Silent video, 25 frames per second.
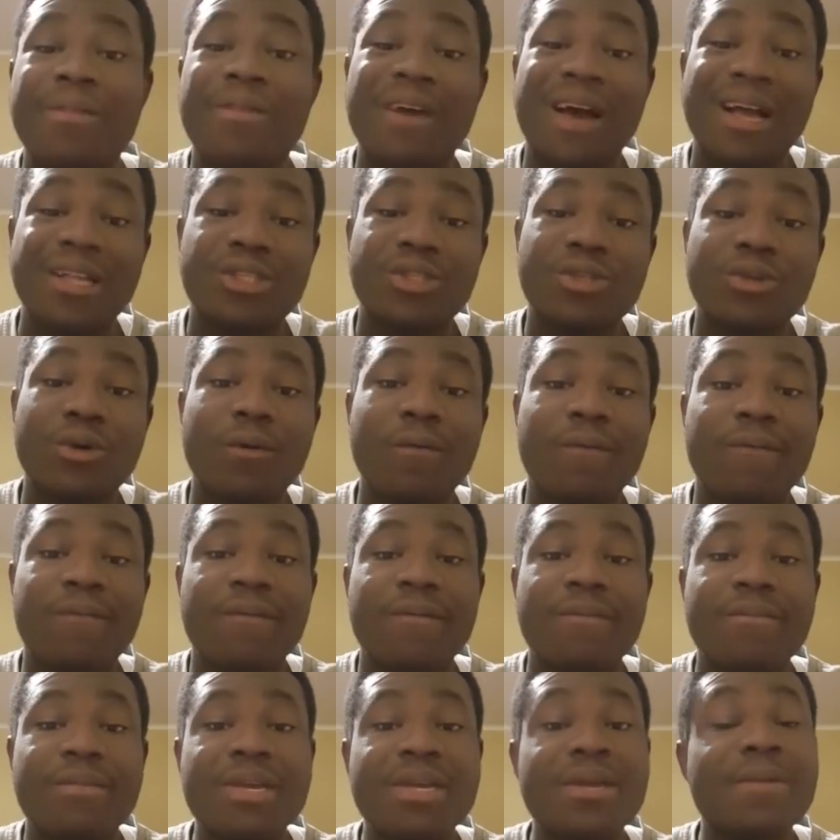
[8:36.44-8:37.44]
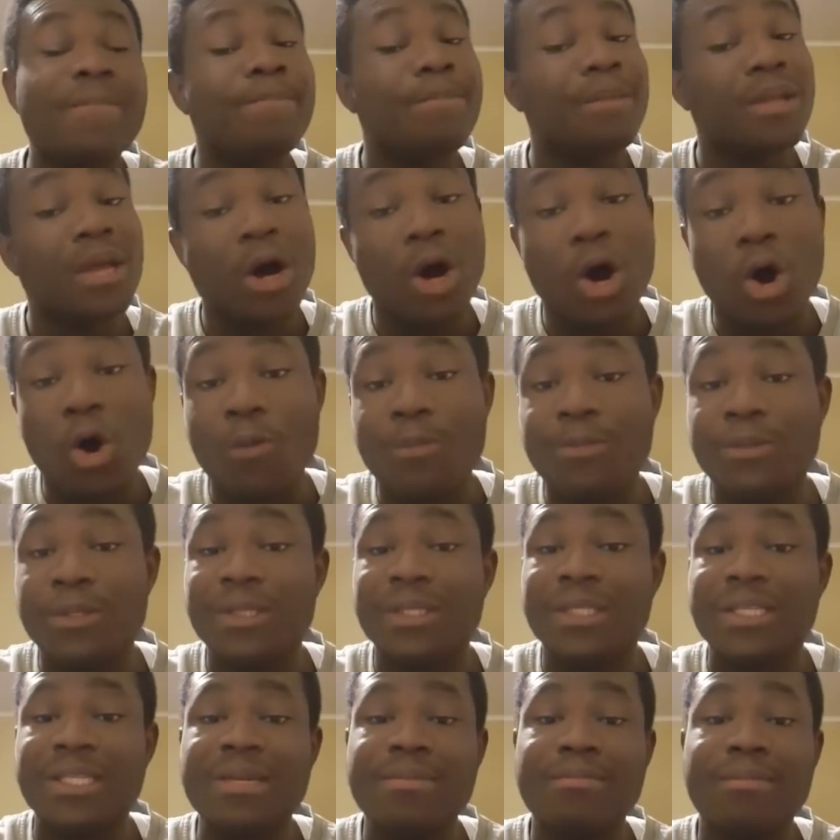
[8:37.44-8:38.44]
That's all for me. Hope to
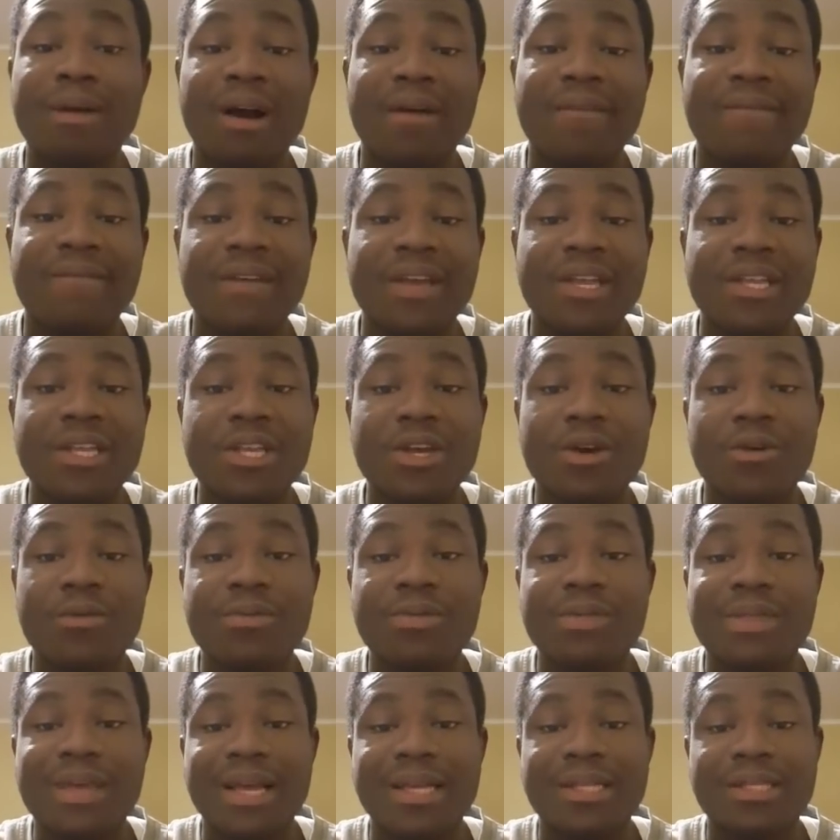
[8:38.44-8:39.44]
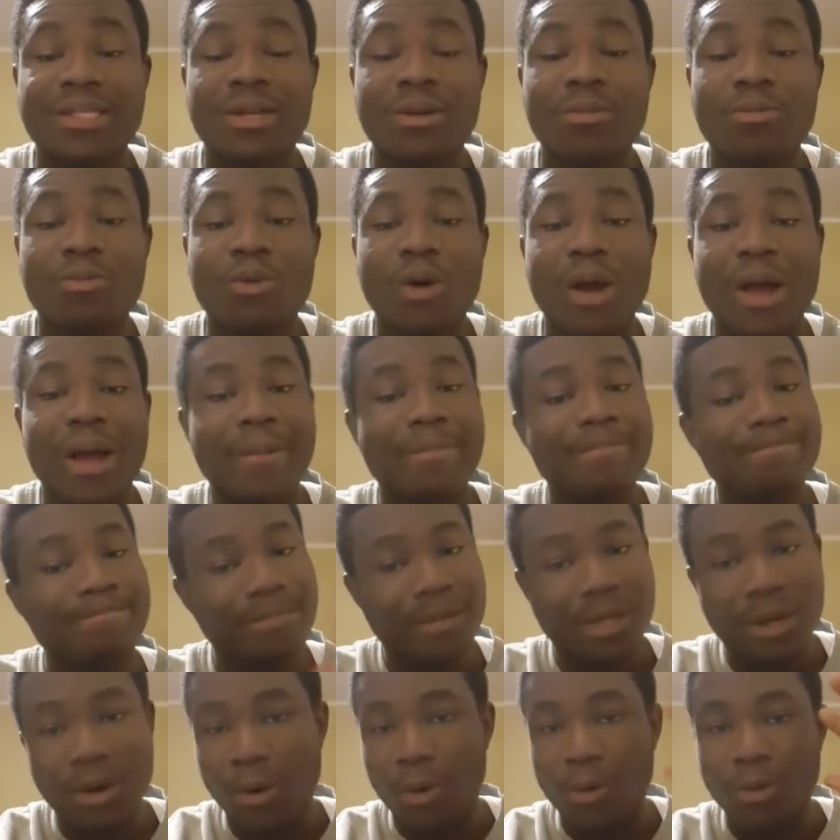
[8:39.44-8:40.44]
see my video in there somewhere.
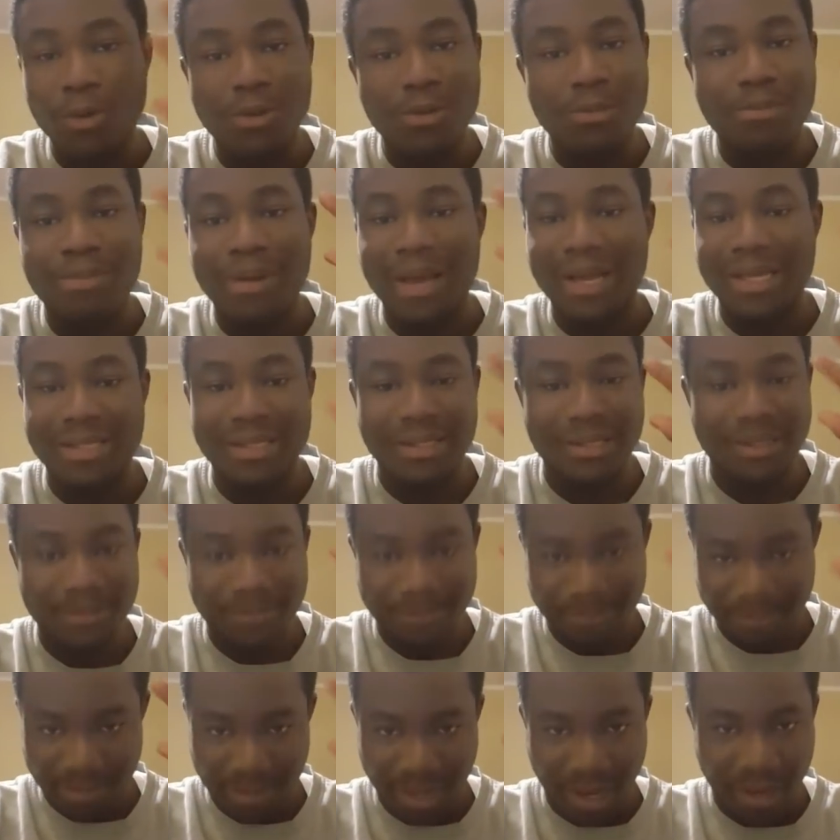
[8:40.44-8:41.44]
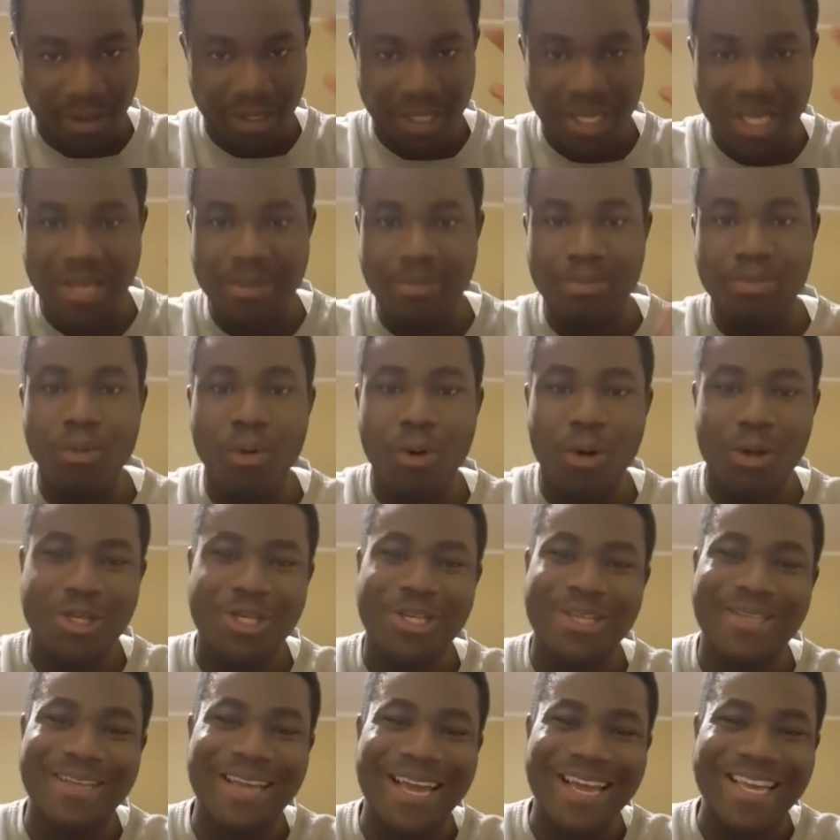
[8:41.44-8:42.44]
All the best. I'll keep
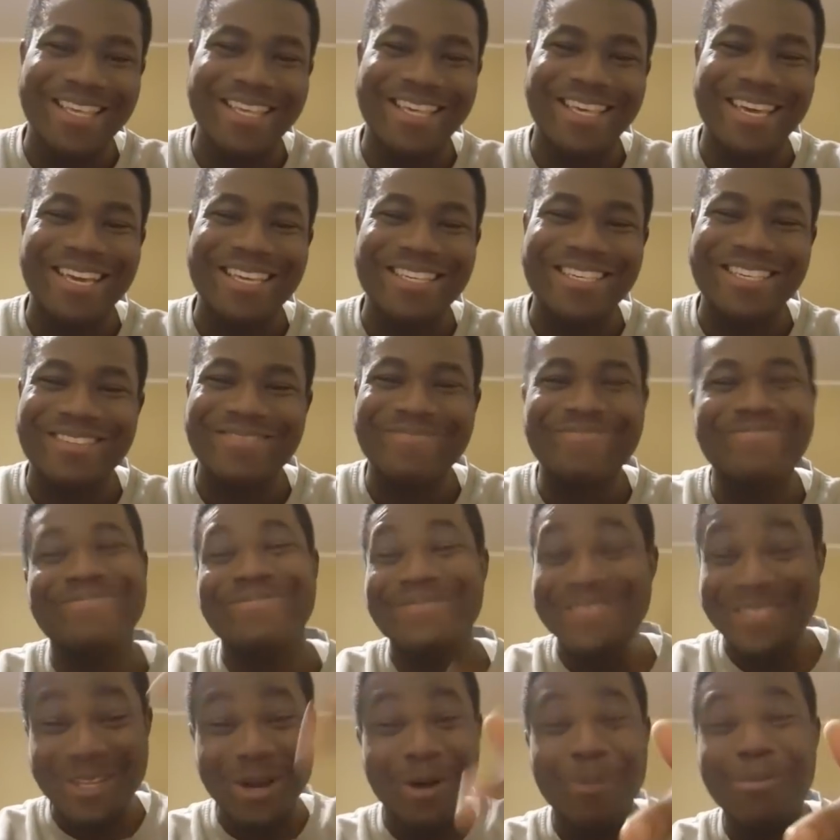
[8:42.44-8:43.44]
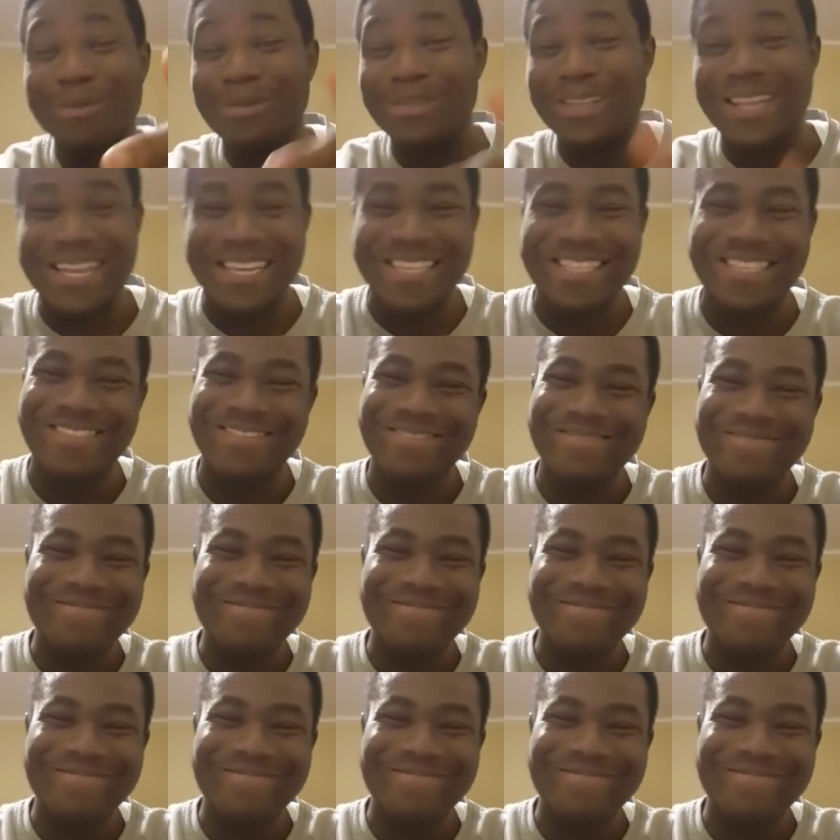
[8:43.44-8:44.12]
watching, HH. Double H.